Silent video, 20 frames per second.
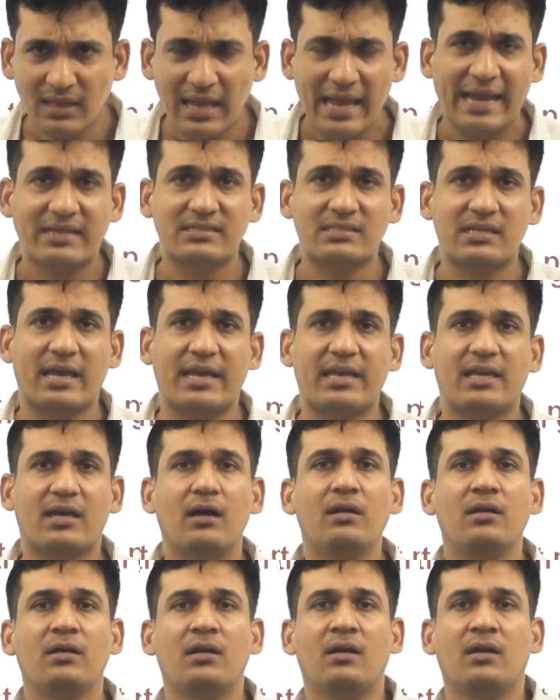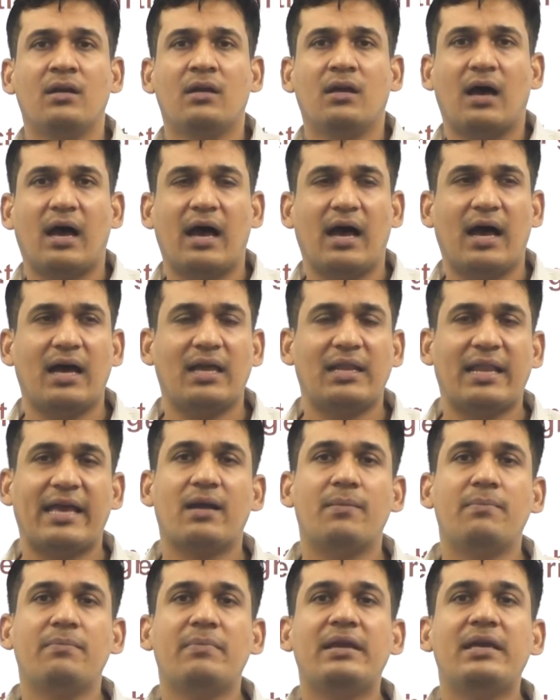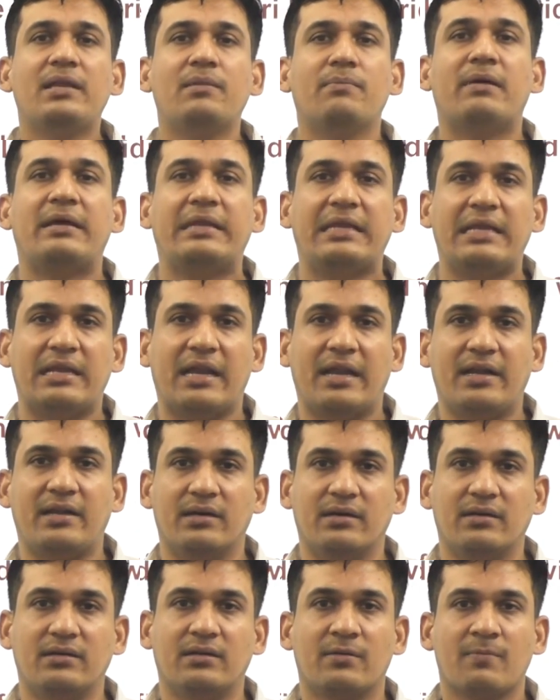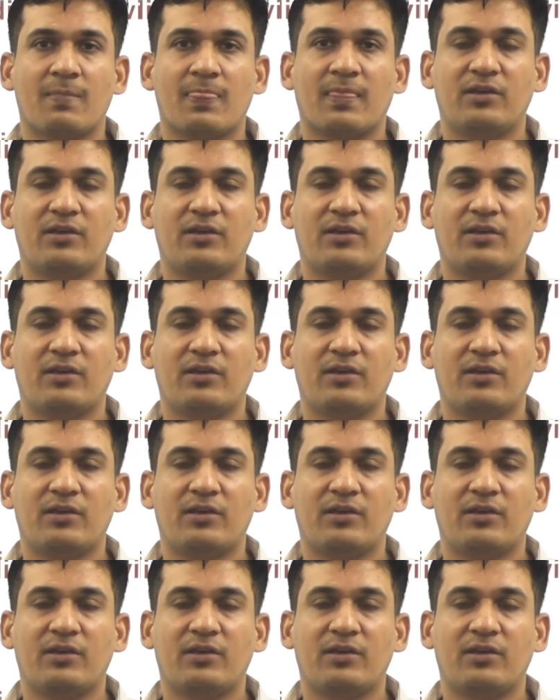acts like a mean money lender.